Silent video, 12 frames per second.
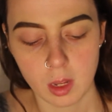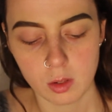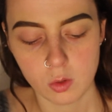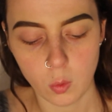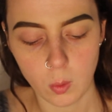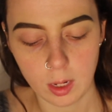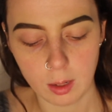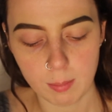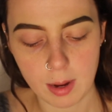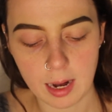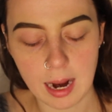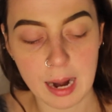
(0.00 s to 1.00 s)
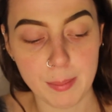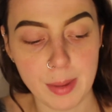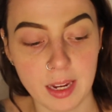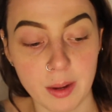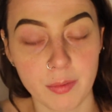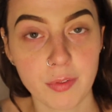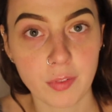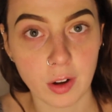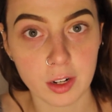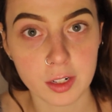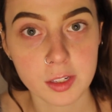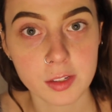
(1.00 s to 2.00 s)
doing my eye makeup
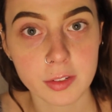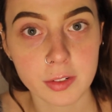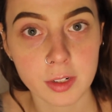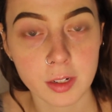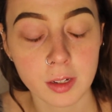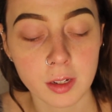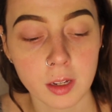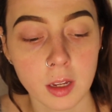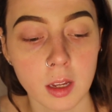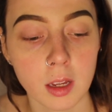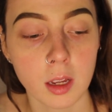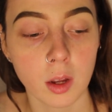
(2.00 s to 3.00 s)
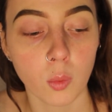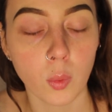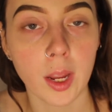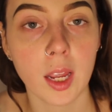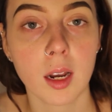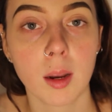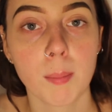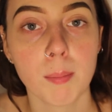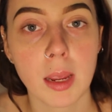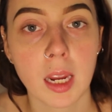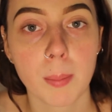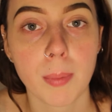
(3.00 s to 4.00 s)
first when
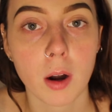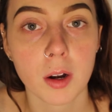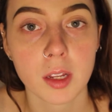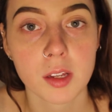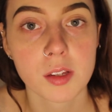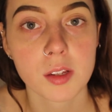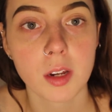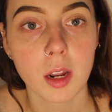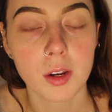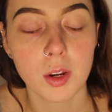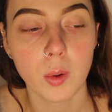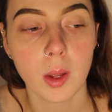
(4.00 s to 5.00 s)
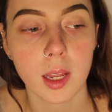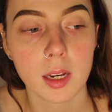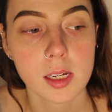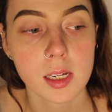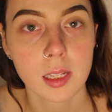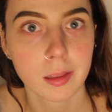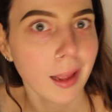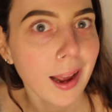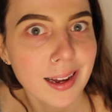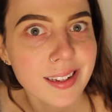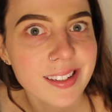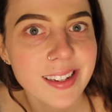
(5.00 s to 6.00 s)
makeup artists do it
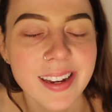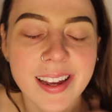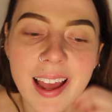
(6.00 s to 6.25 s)
last.